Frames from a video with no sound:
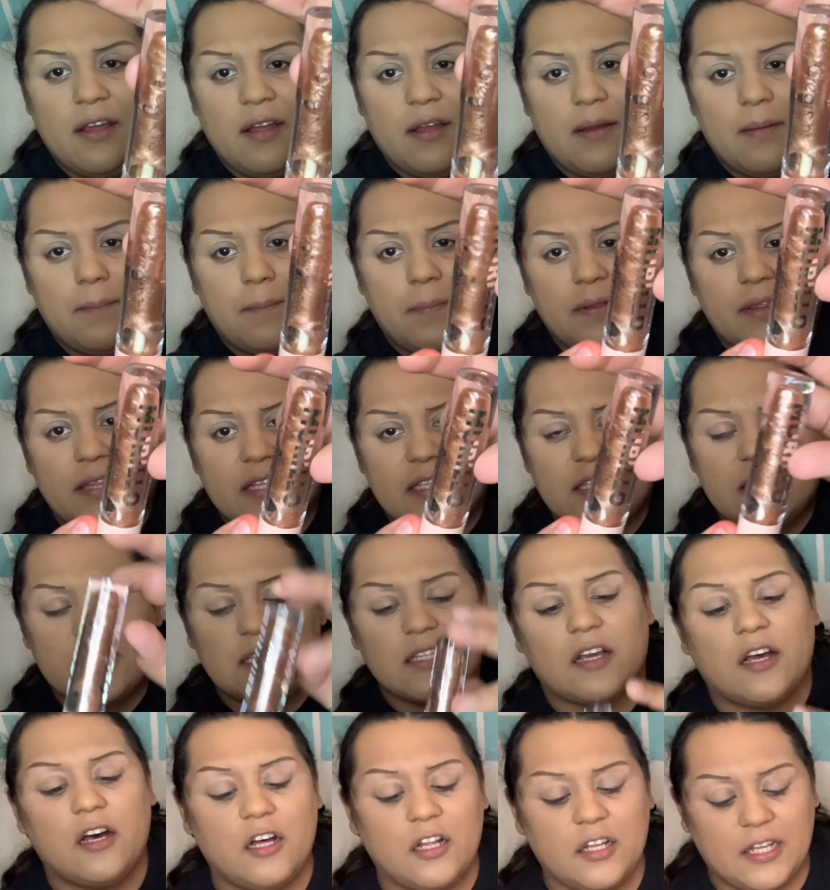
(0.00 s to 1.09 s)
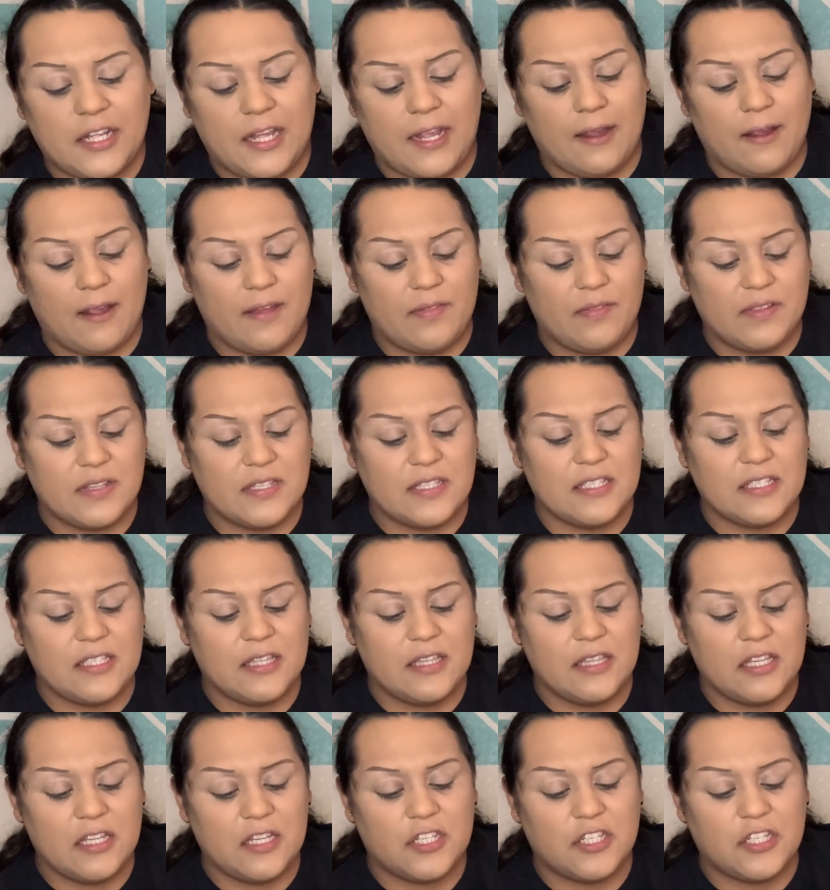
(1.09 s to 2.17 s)
But this is called here, and this is
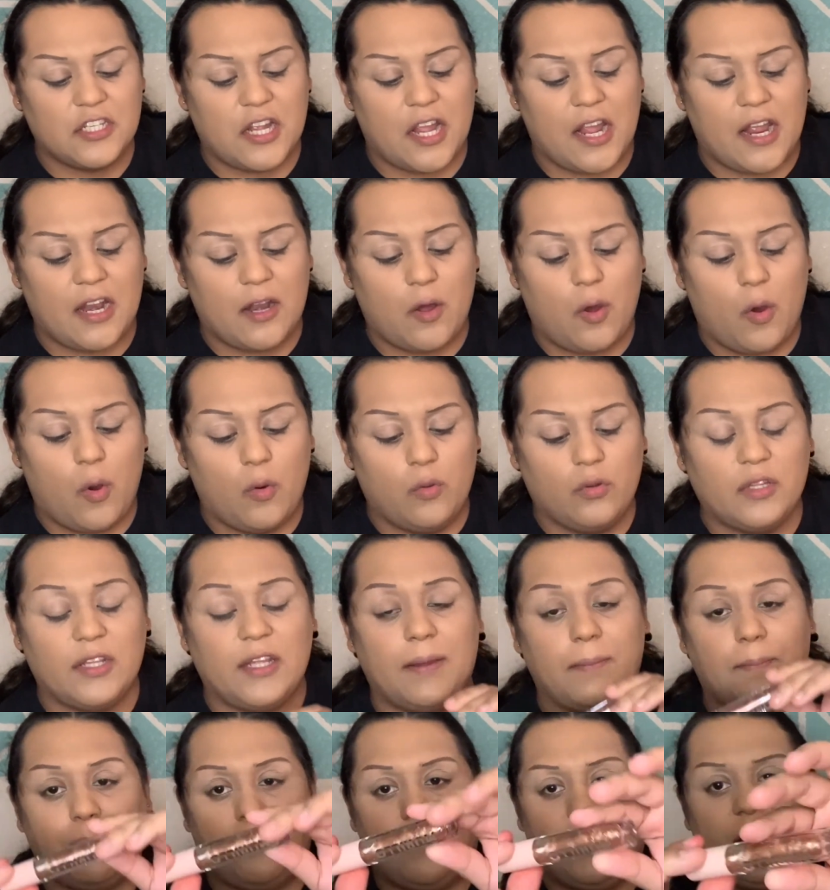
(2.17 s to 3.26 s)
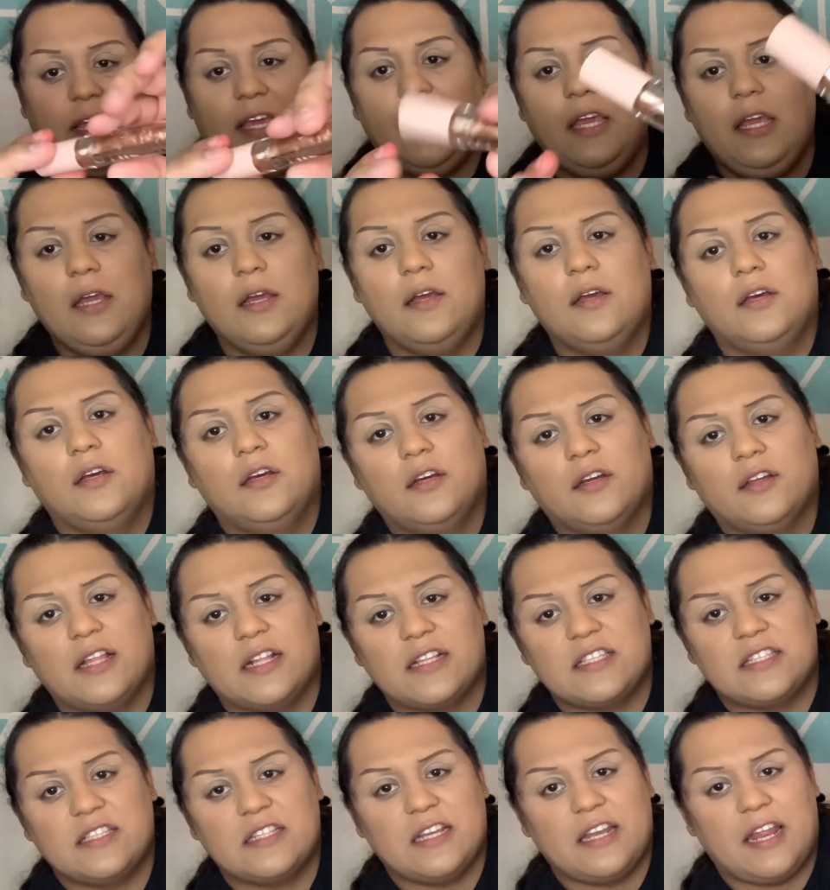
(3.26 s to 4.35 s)
in the shade Only B.
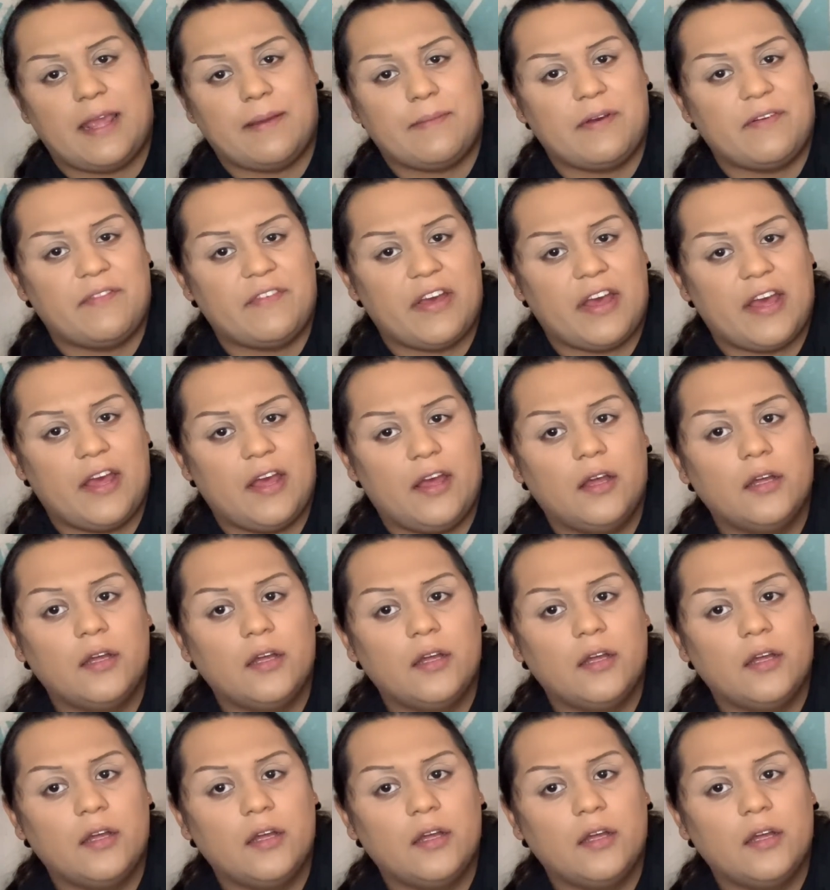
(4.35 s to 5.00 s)
That's the name of it.